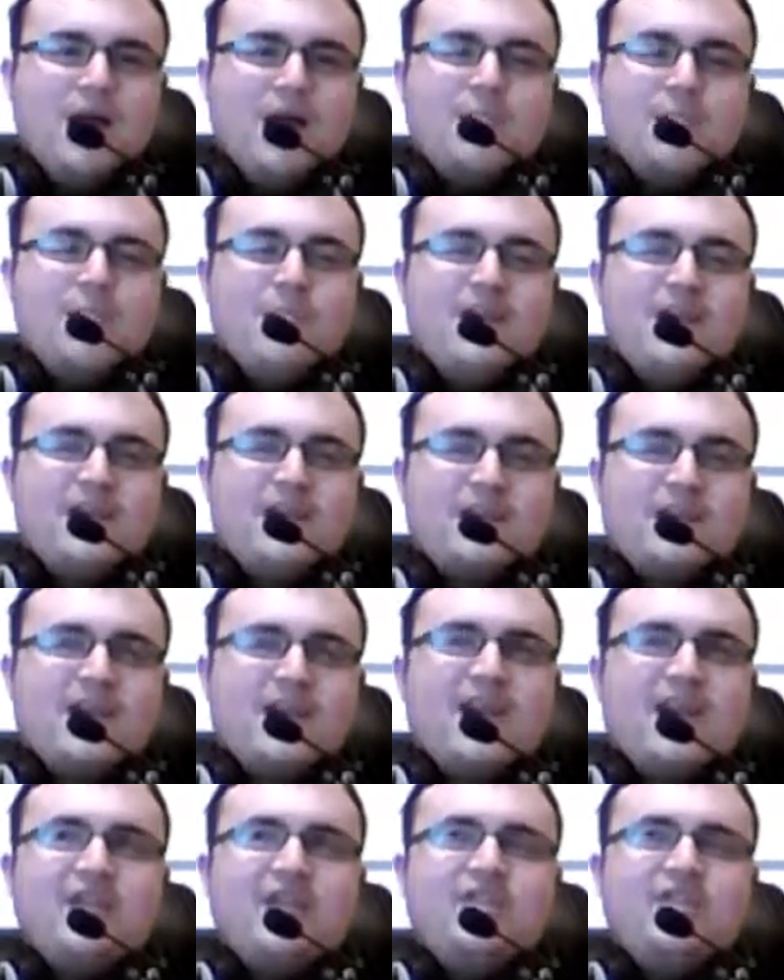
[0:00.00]
makes
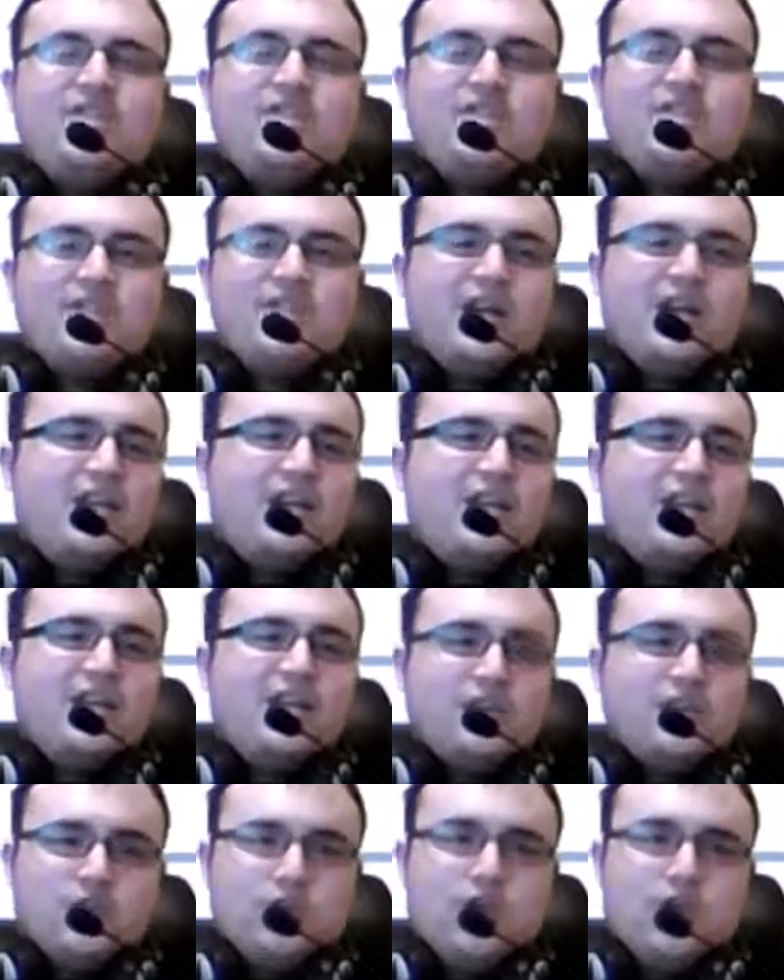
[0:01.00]
any shiny
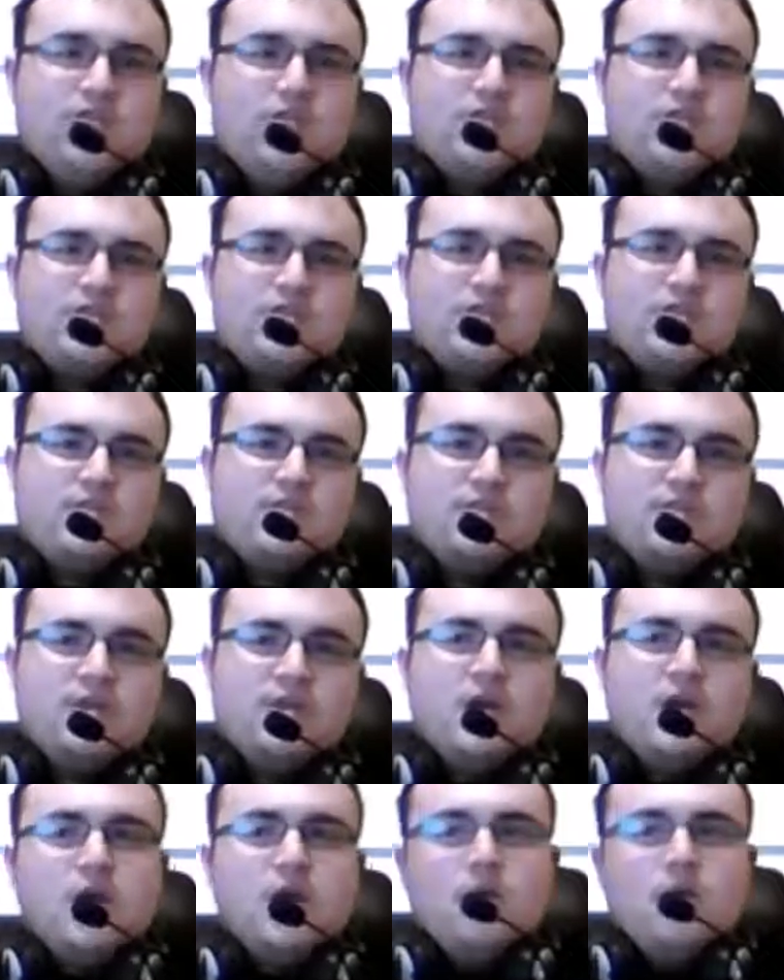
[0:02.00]
surfaces
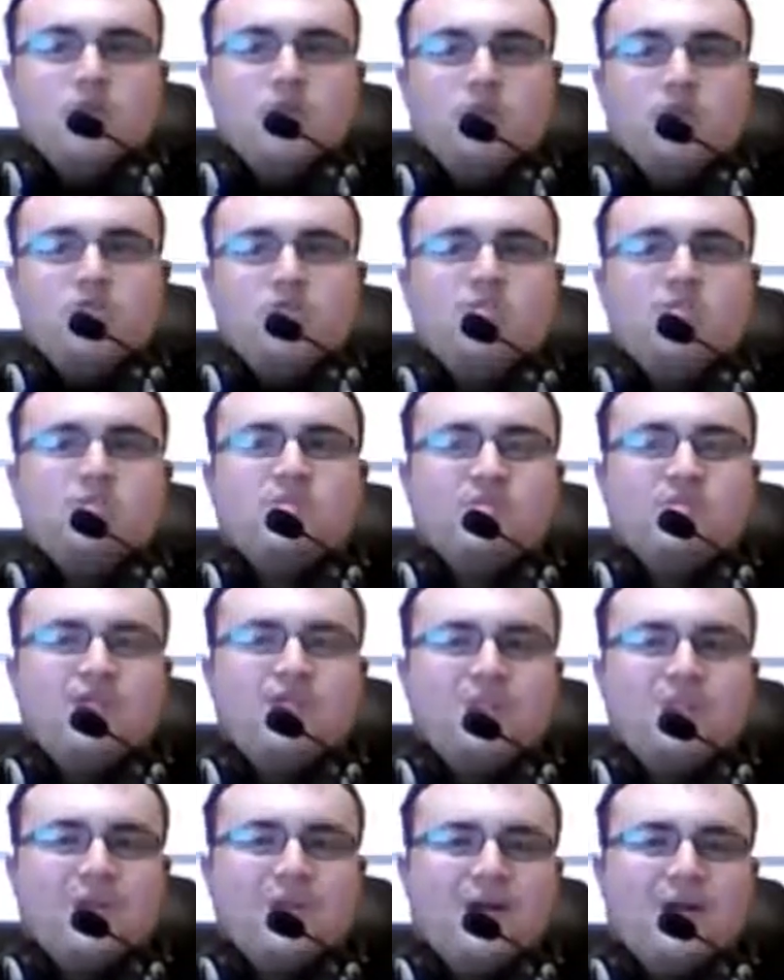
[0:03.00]
become
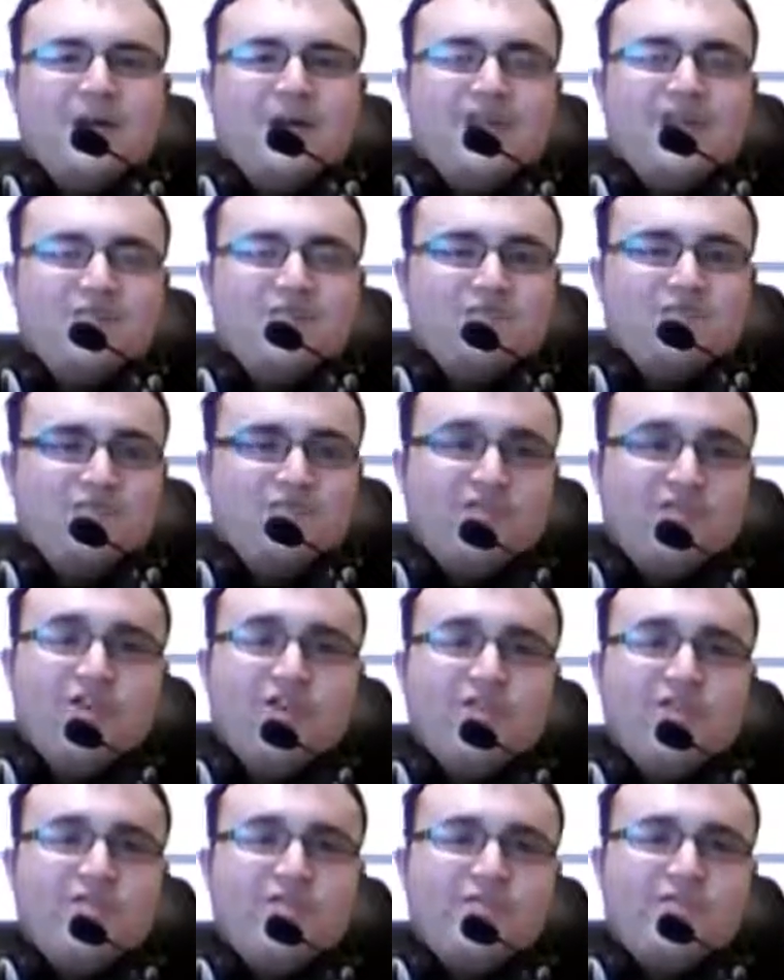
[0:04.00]
dimmer. It's
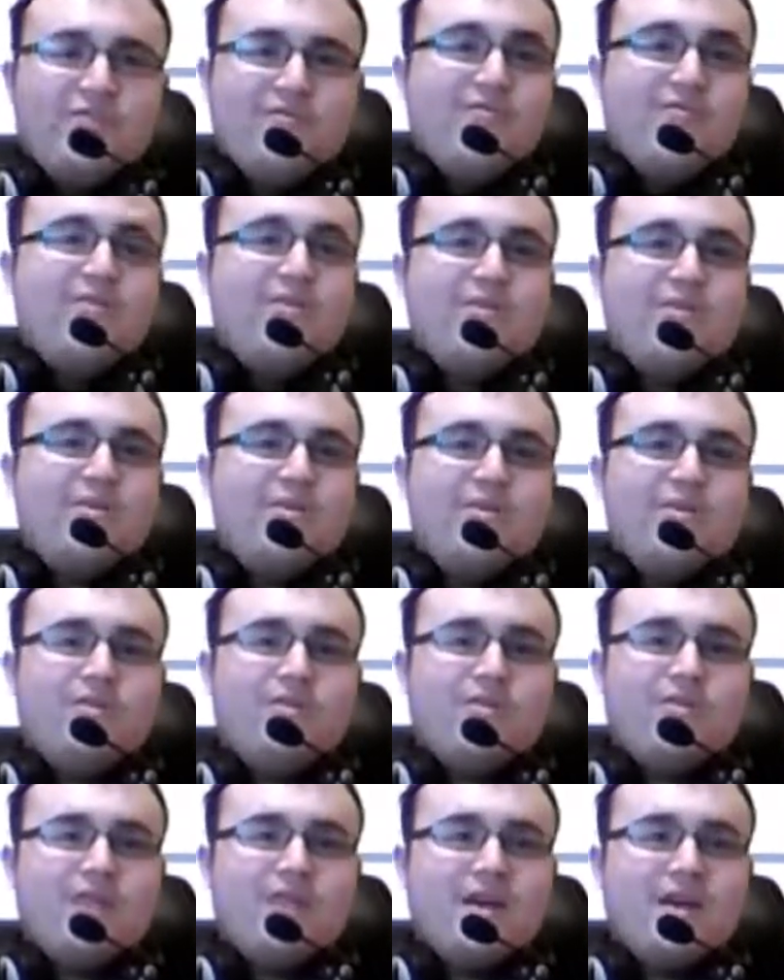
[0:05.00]
really good
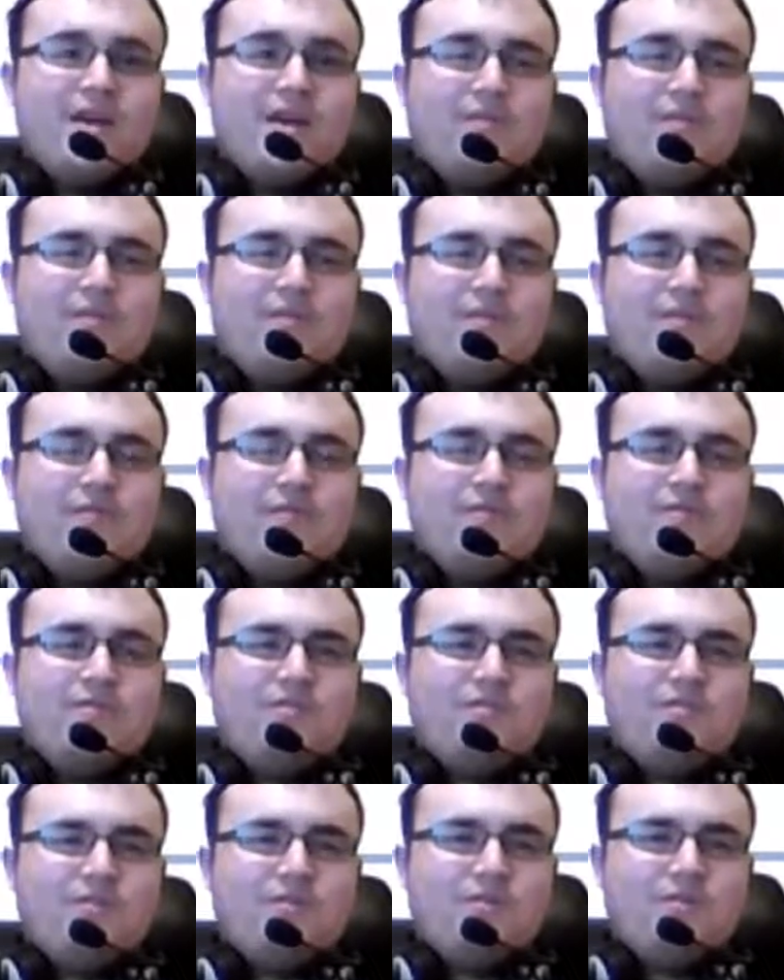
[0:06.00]
for making, like for
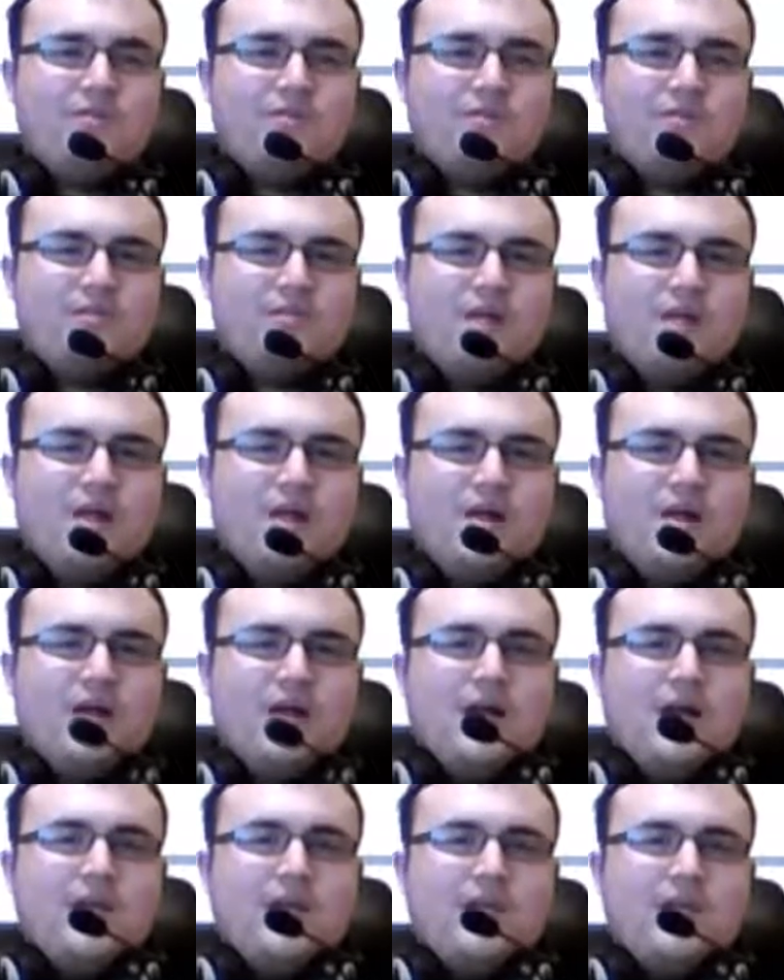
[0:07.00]
instance,
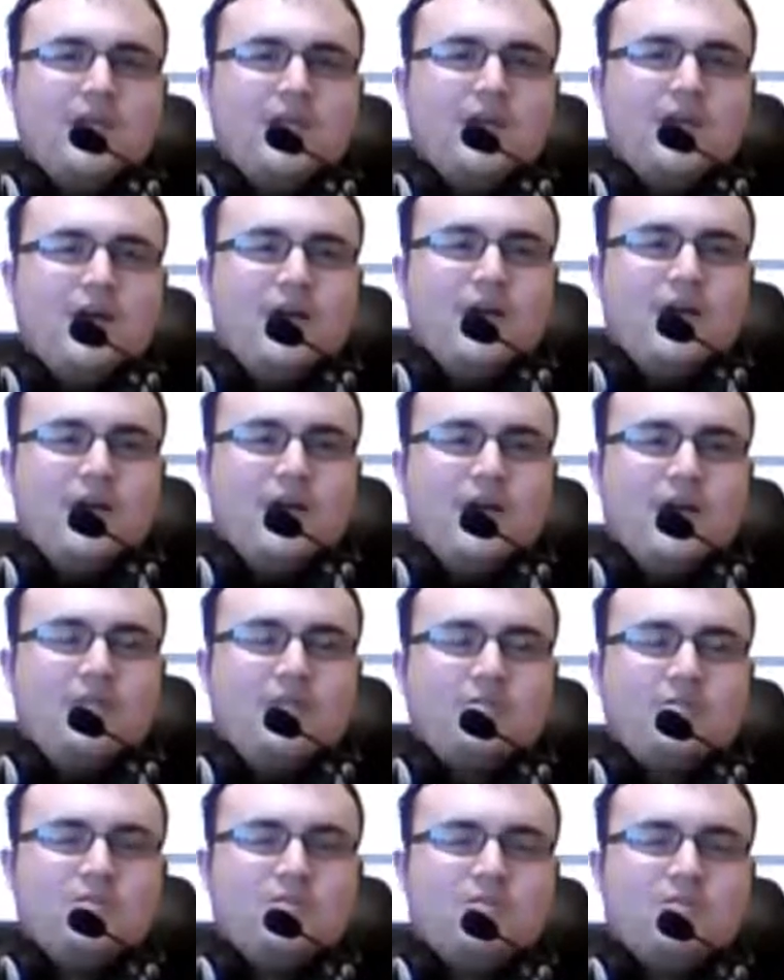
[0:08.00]
then
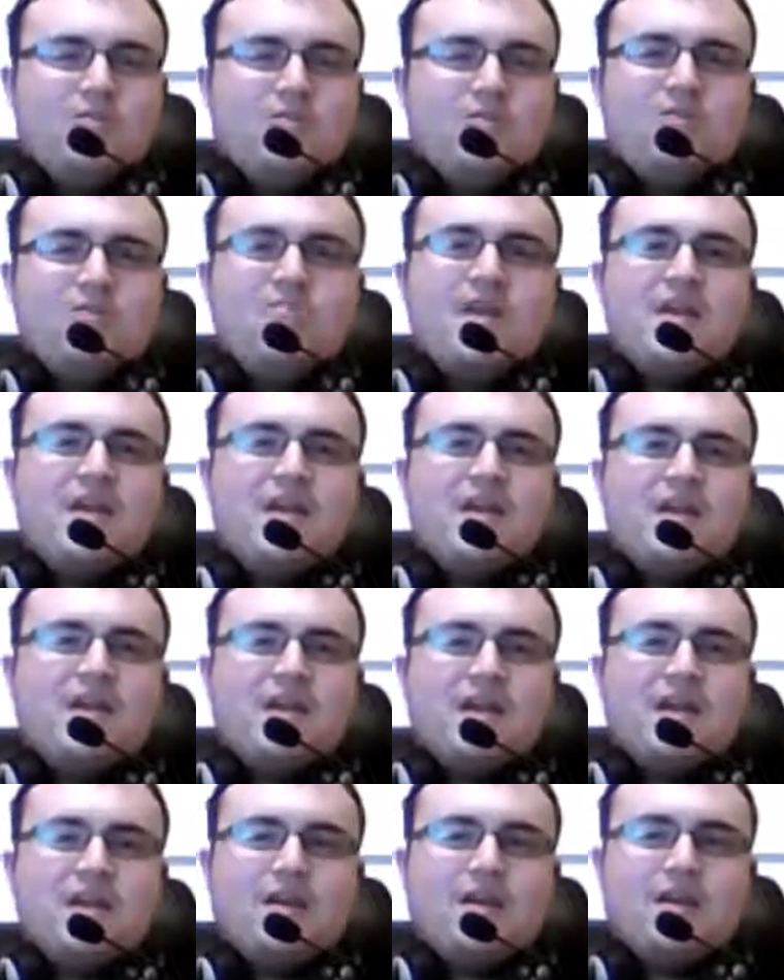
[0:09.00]
it's good at
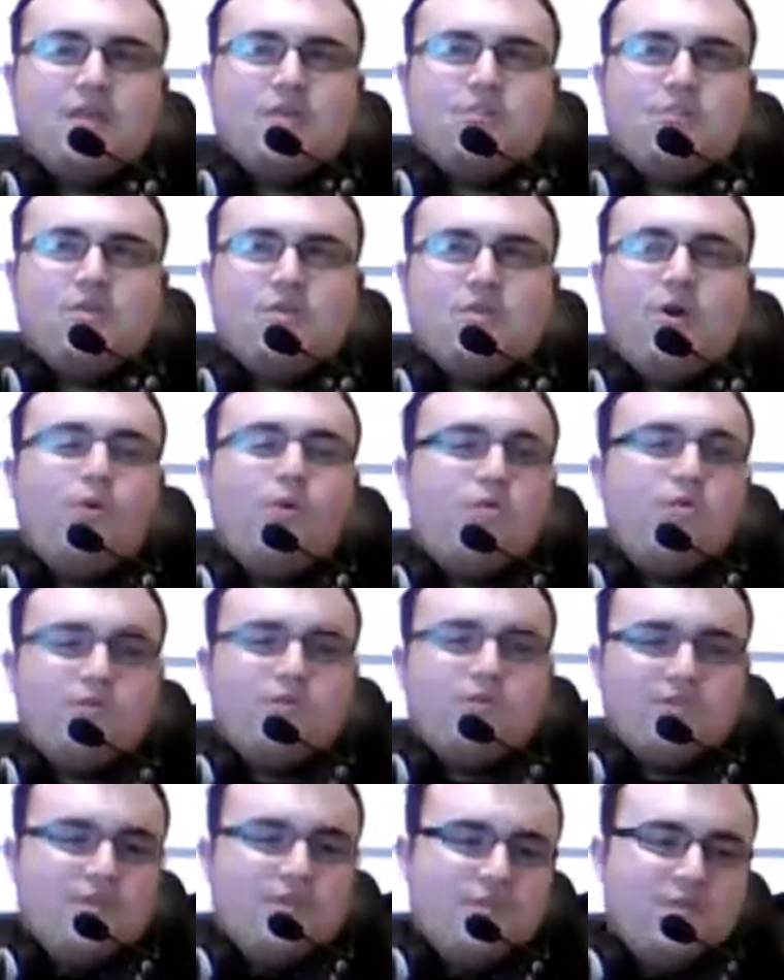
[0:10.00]
making gold
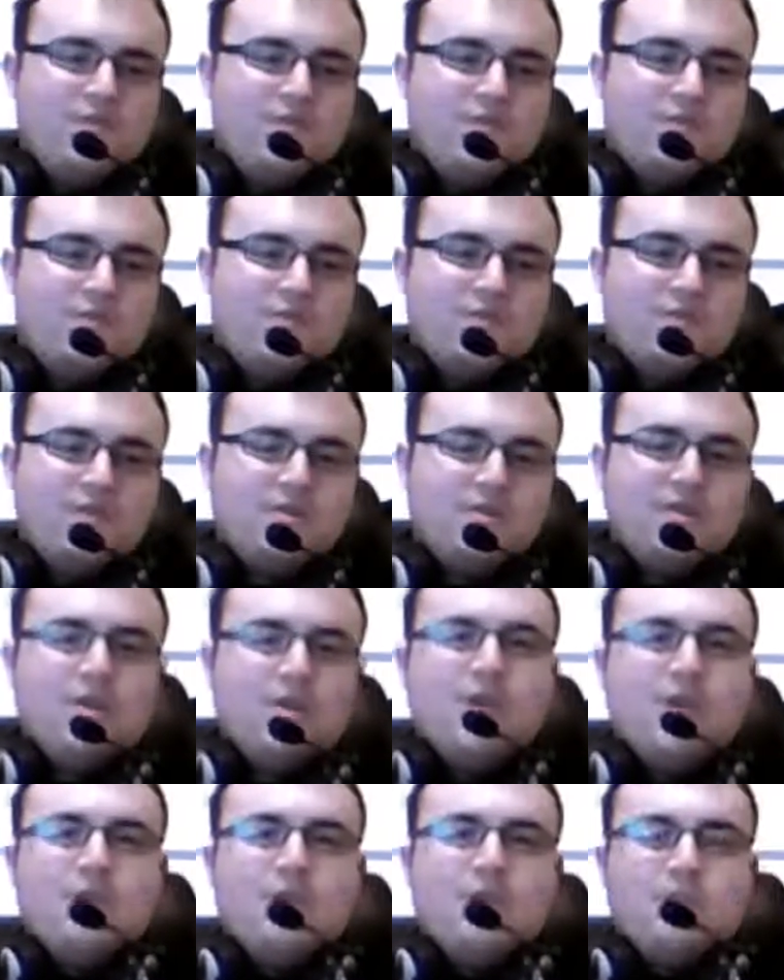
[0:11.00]
surfaces
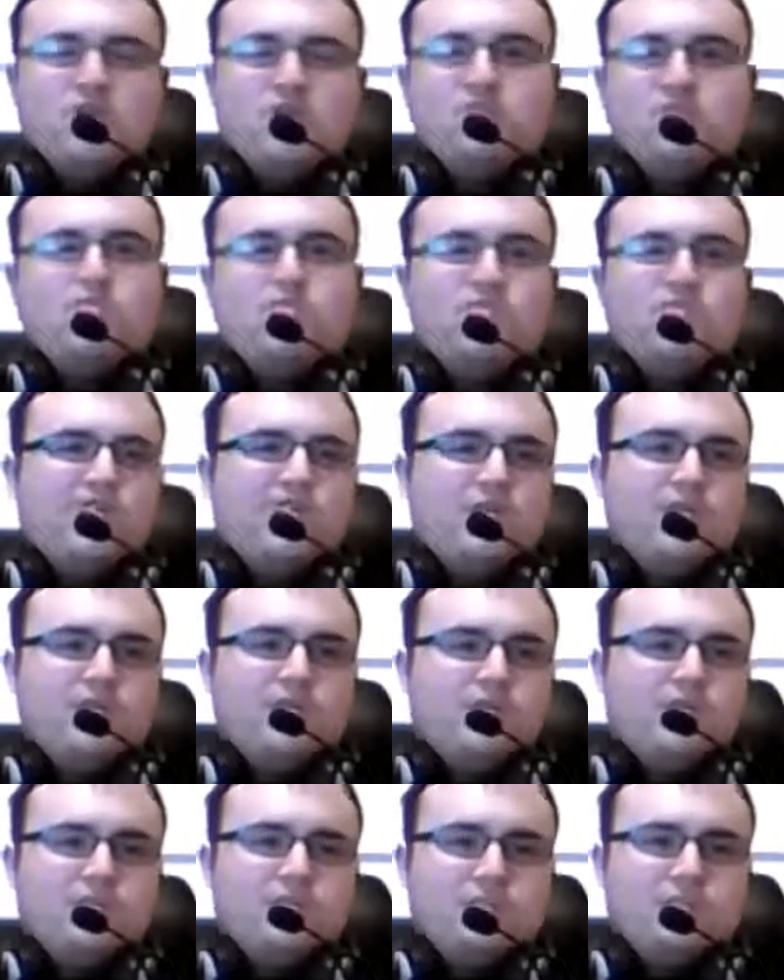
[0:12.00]
become
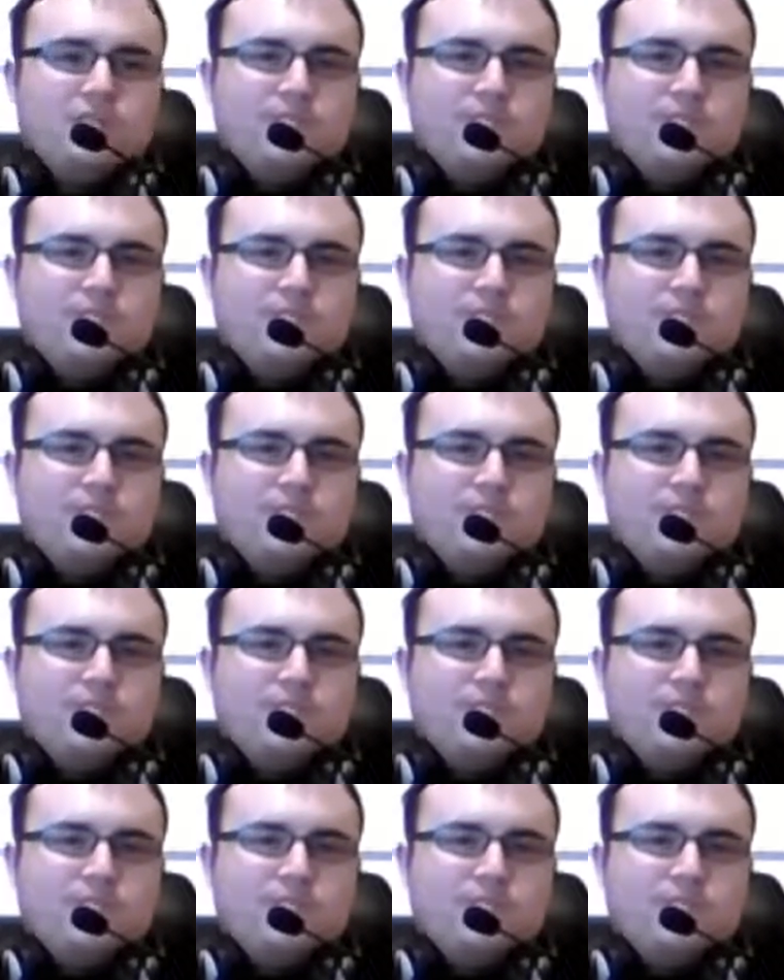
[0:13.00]
bronze